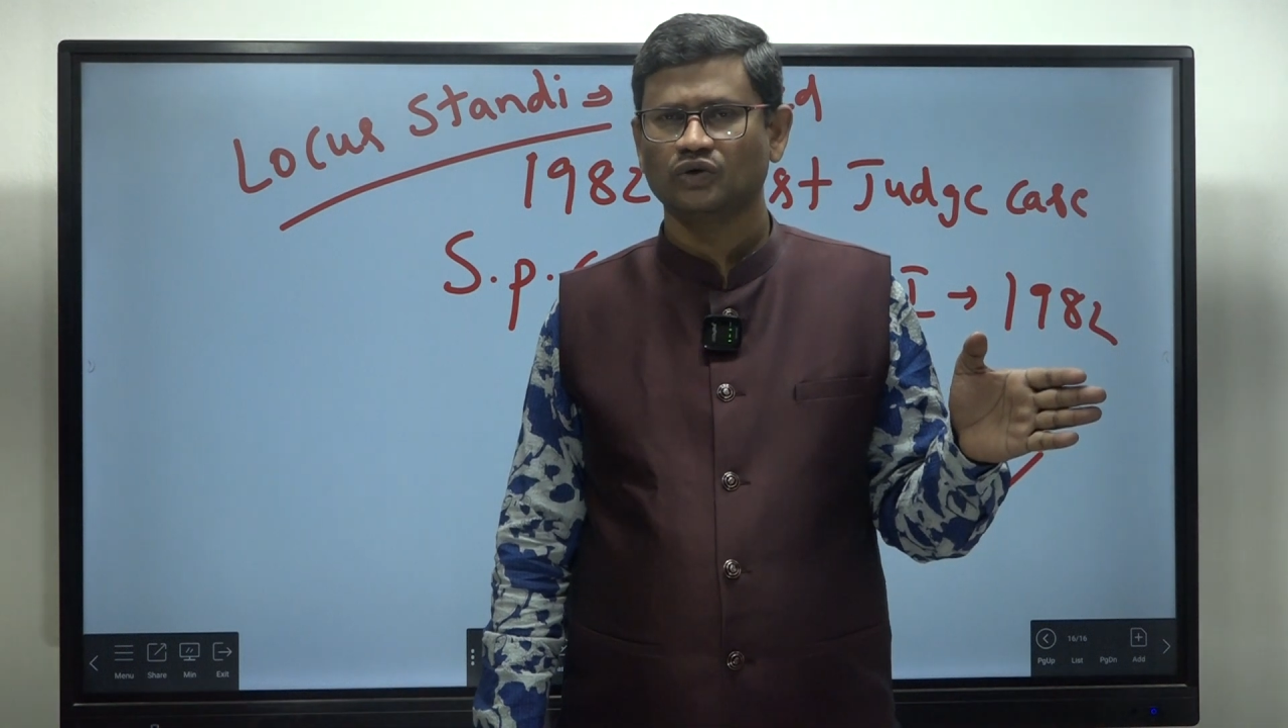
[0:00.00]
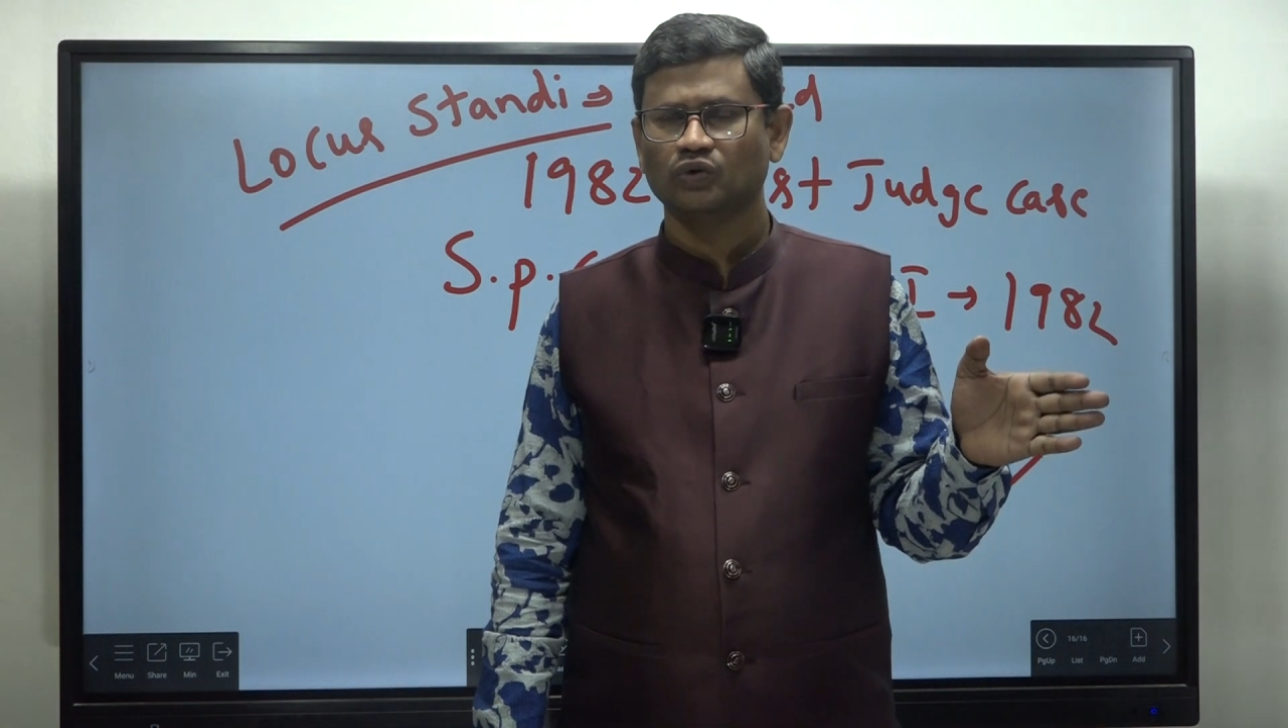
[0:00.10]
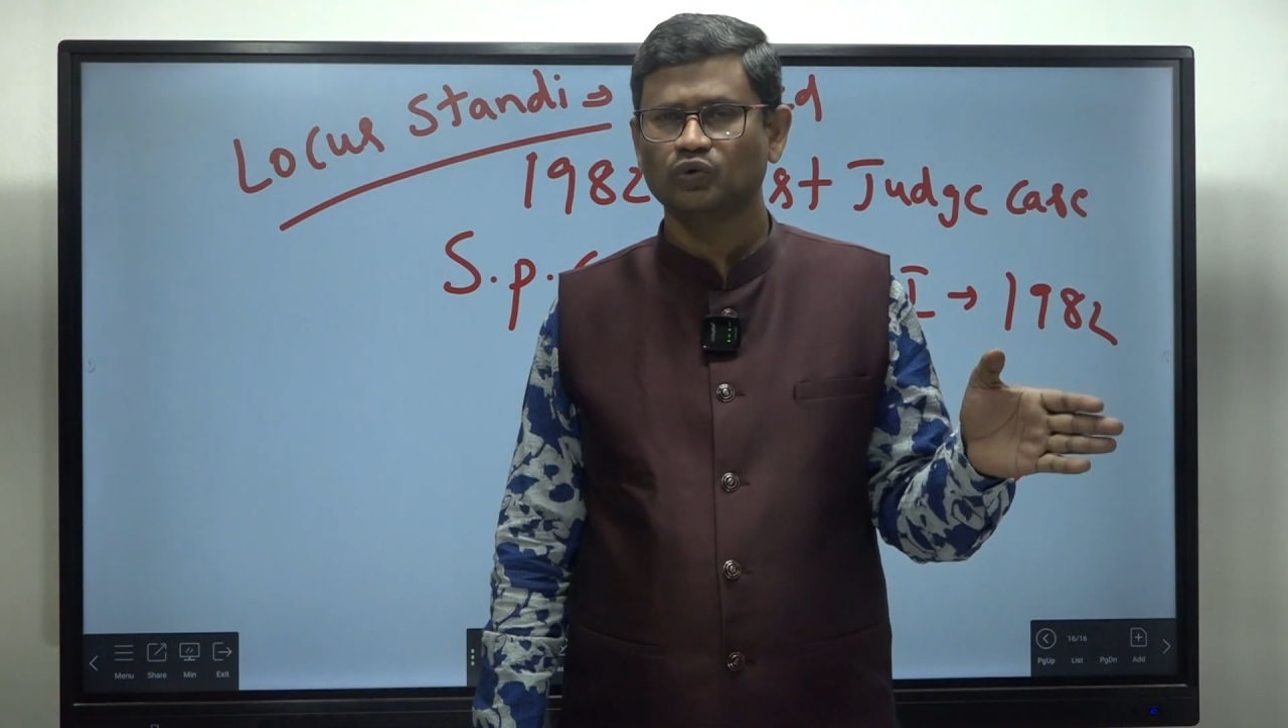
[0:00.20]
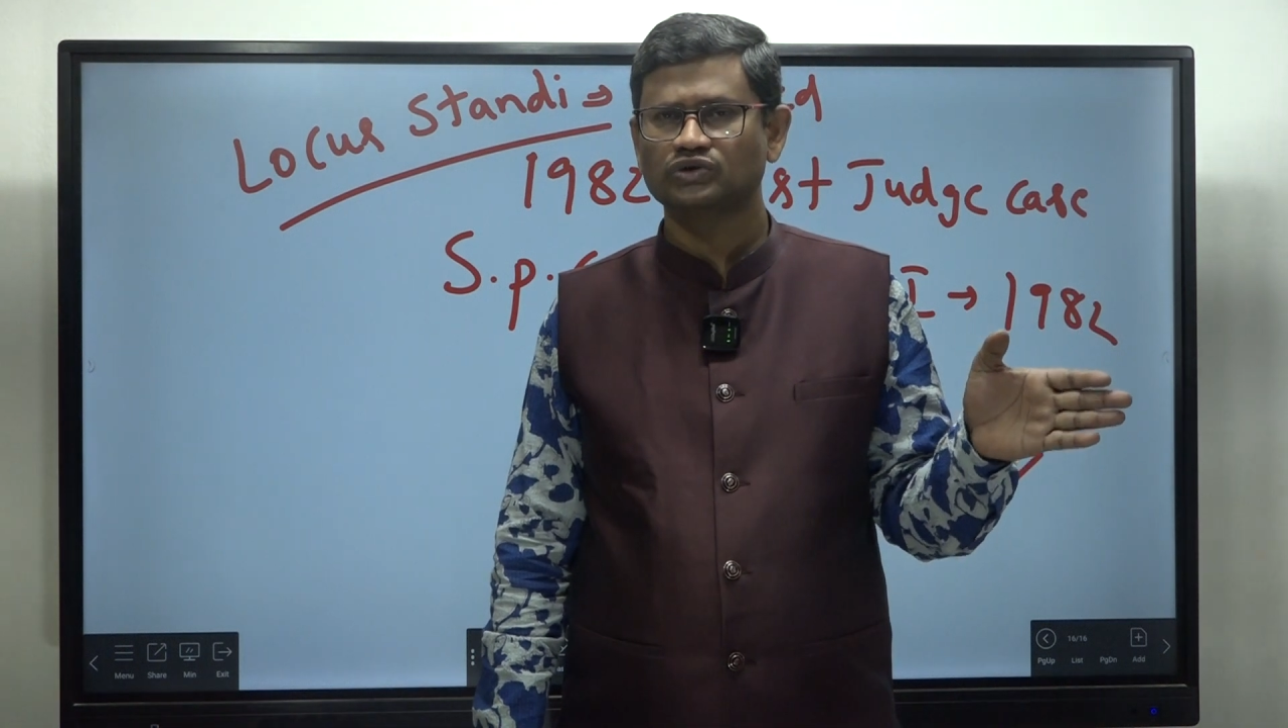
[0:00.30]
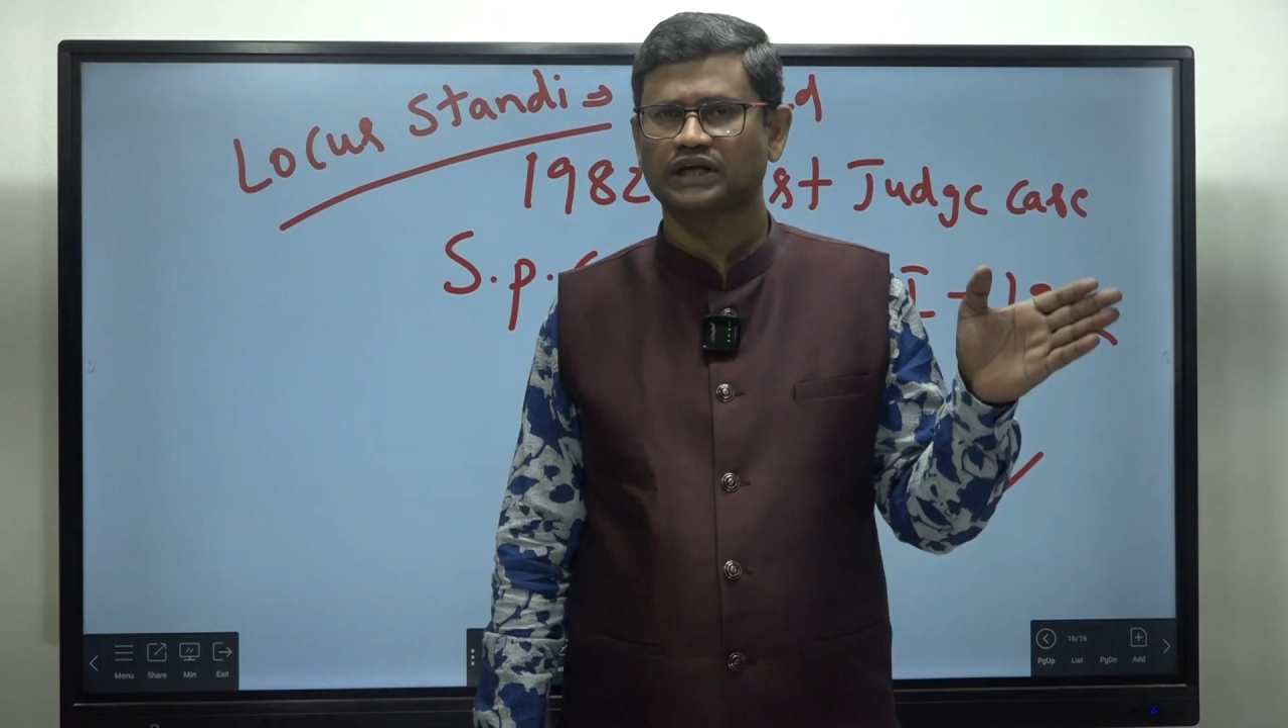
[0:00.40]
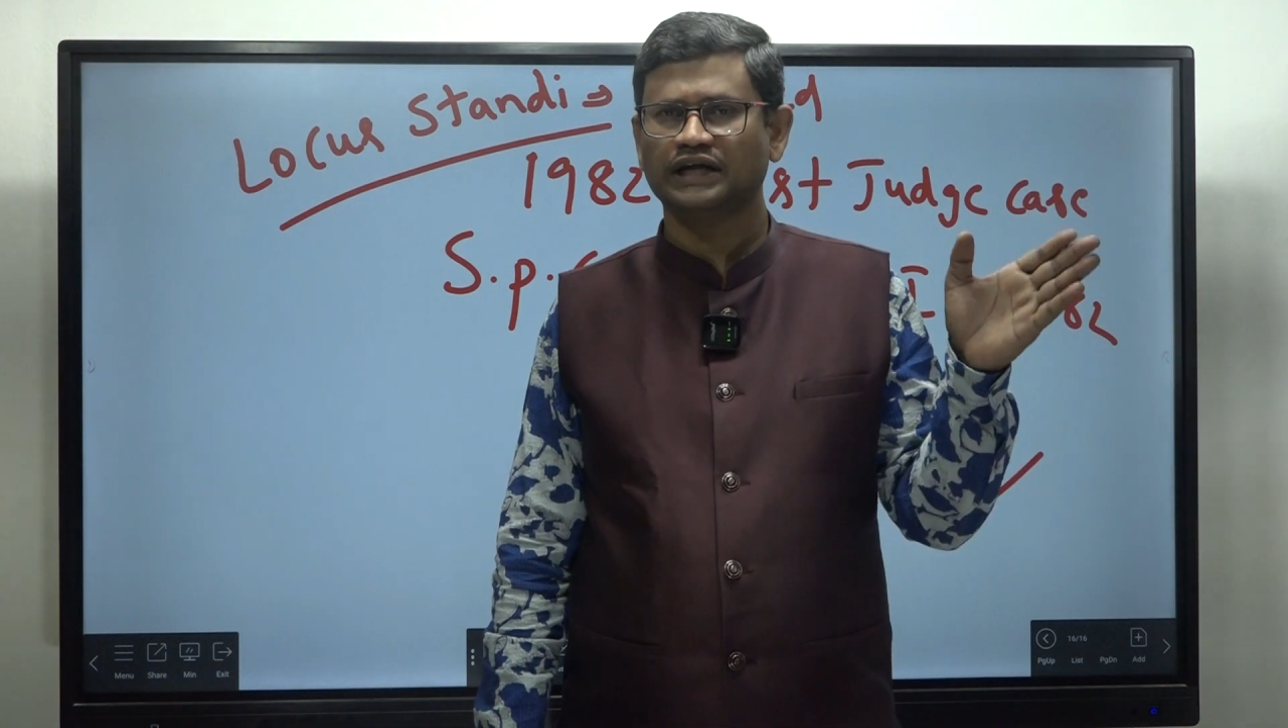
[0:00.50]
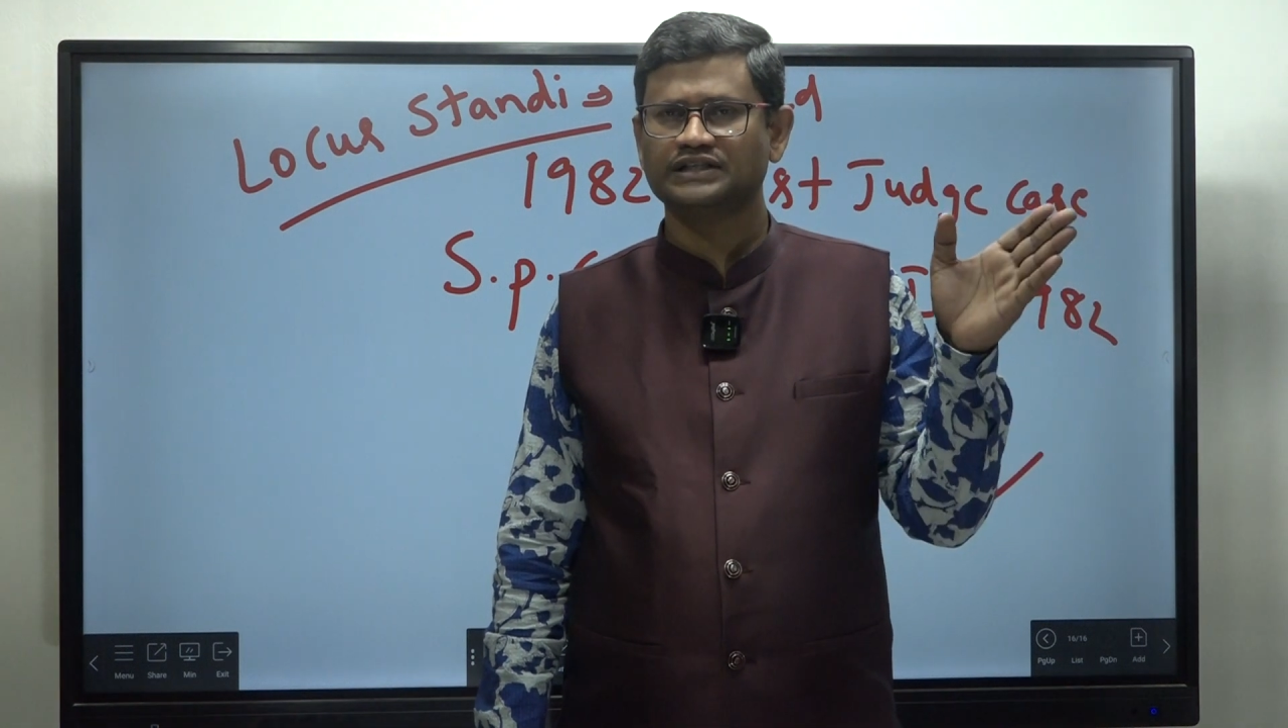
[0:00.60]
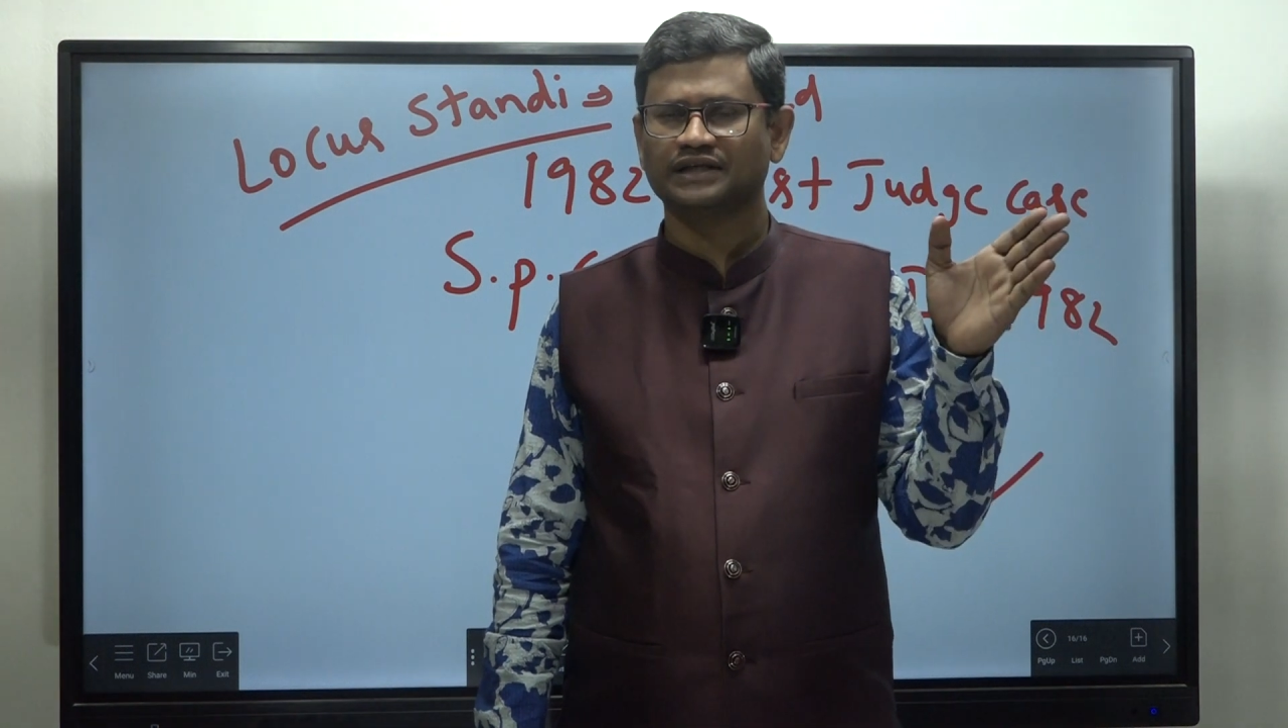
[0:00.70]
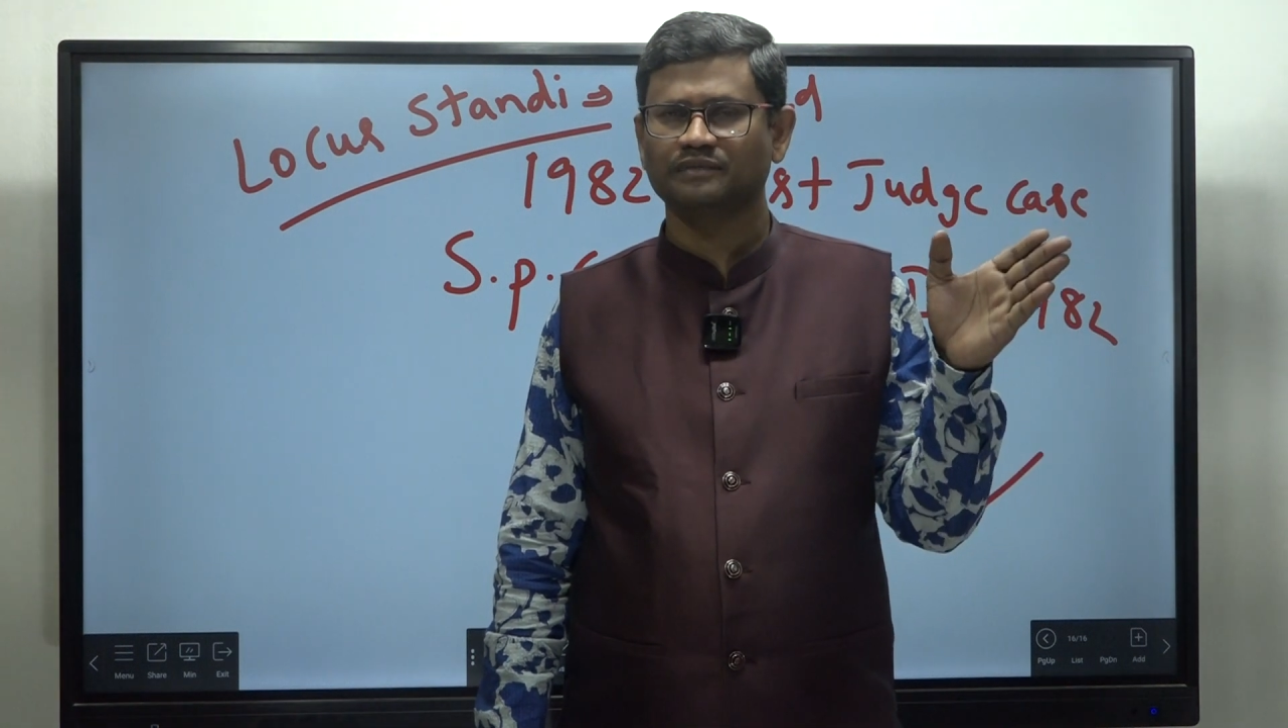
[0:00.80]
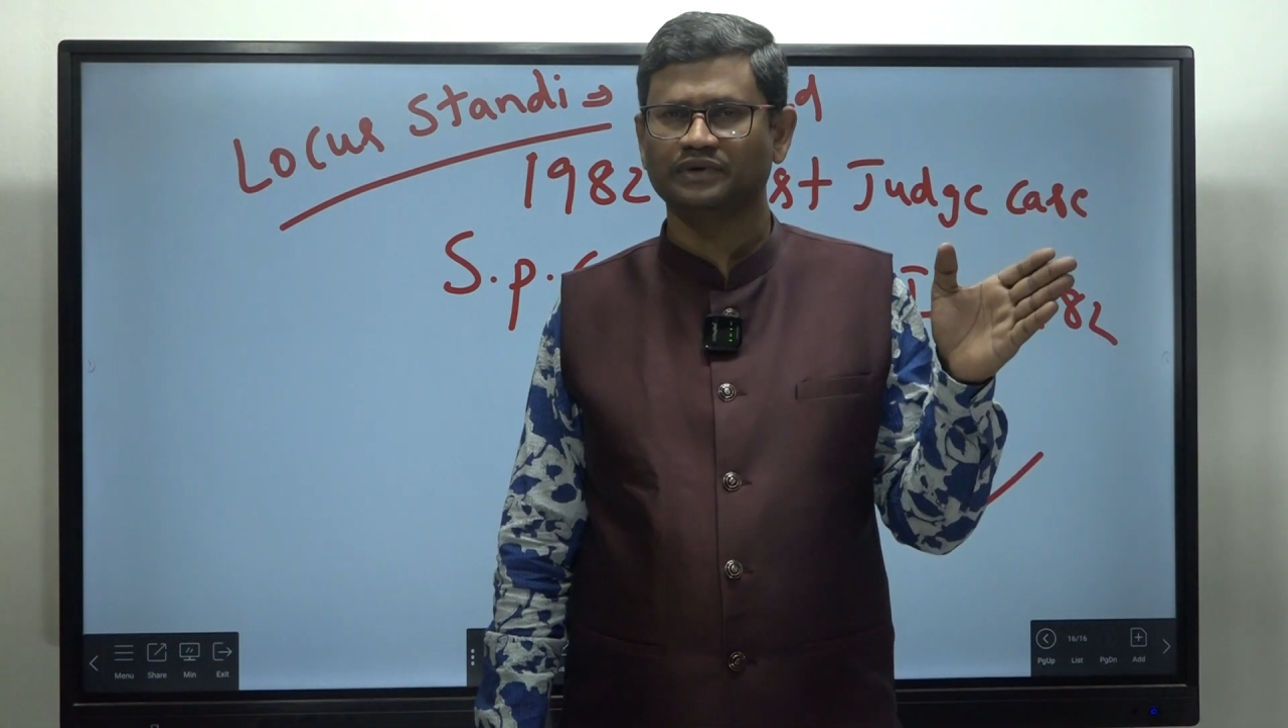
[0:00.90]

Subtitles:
whose rights are